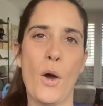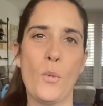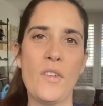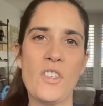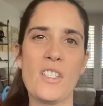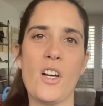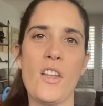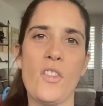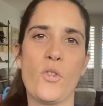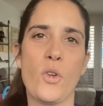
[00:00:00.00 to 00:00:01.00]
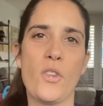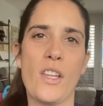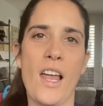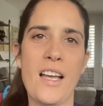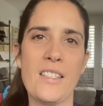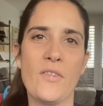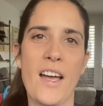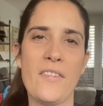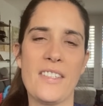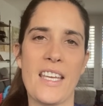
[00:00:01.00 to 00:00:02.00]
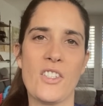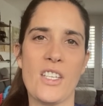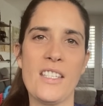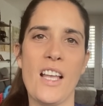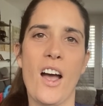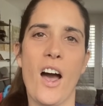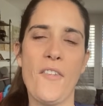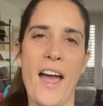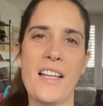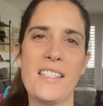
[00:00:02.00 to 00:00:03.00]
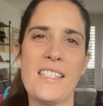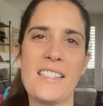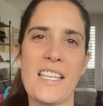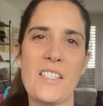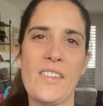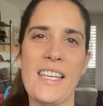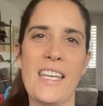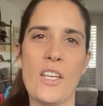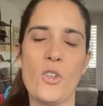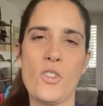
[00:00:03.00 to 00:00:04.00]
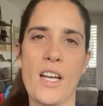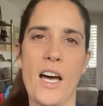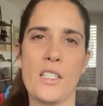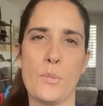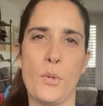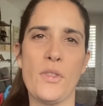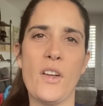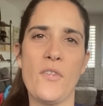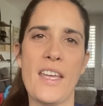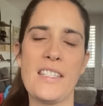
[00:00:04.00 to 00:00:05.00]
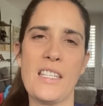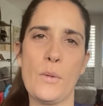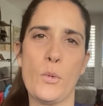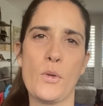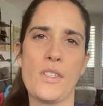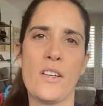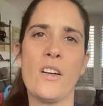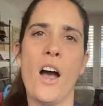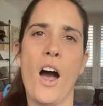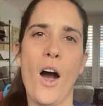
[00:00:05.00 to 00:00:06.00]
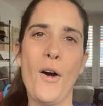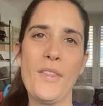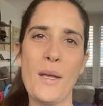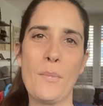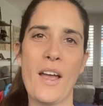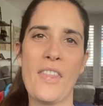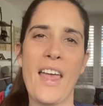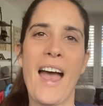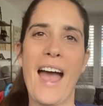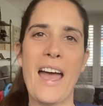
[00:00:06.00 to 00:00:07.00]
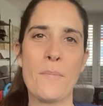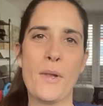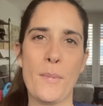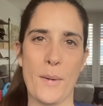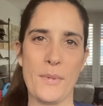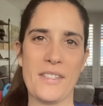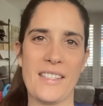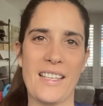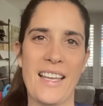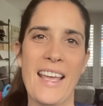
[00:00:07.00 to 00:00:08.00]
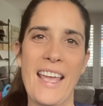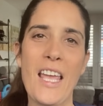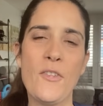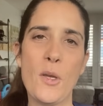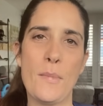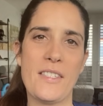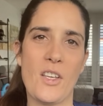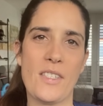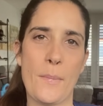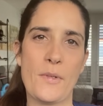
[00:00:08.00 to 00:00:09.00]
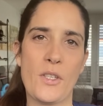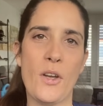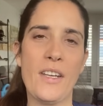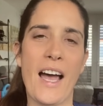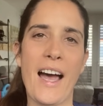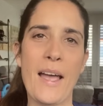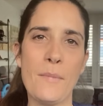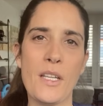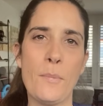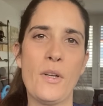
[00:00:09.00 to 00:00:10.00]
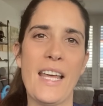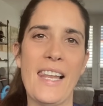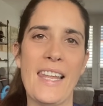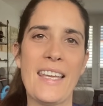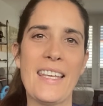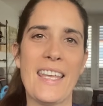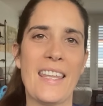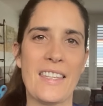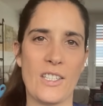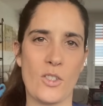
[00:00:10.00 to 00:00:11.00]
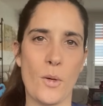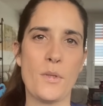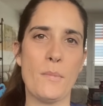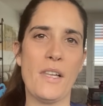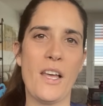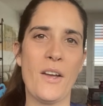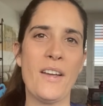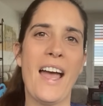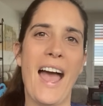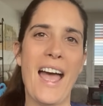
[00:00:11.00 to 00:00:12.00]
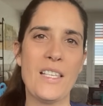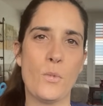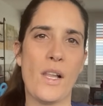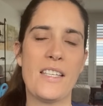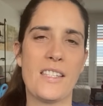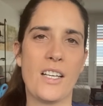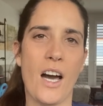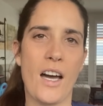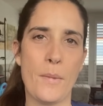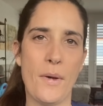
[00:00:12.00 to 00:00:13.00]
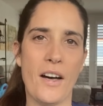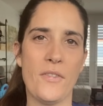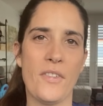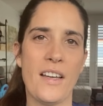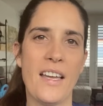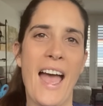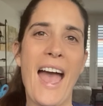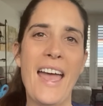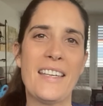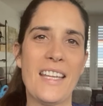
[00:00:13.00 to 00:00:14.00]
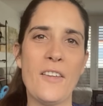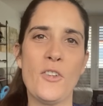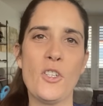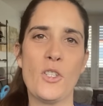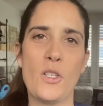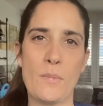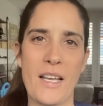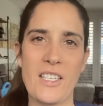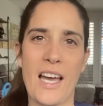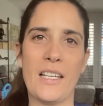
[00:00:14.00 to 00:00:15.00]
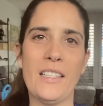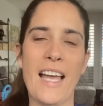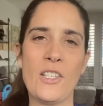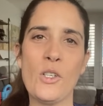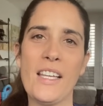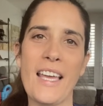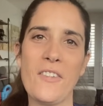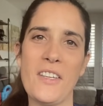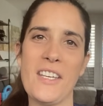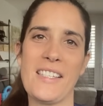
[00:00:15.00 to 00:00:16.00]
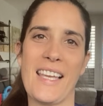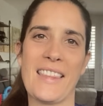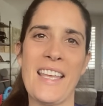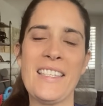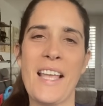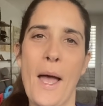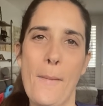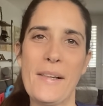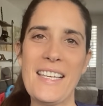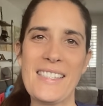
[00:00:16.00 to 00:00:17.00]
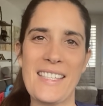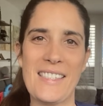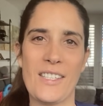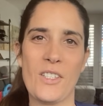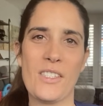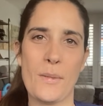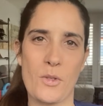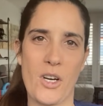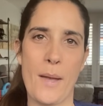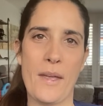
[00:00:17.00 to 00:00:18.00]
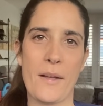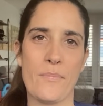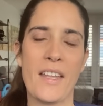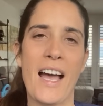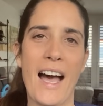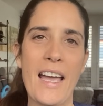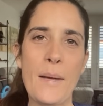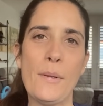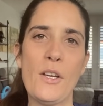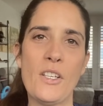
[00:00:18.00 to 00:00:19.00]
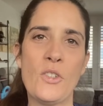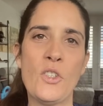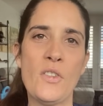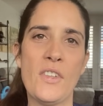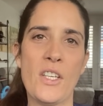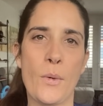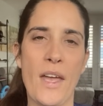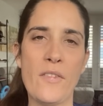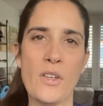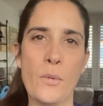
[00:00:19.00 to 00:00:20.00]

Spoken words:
We've just gone through the last 5 stages of how to successfully get your child to put their face in the water, hold their breath, and blow bubbles. If you missed those episodes, I'm going to put a link in the description below as well as the card above. And if you're new to my channel and you like videos like this, please consider subscribing. I upload a new video every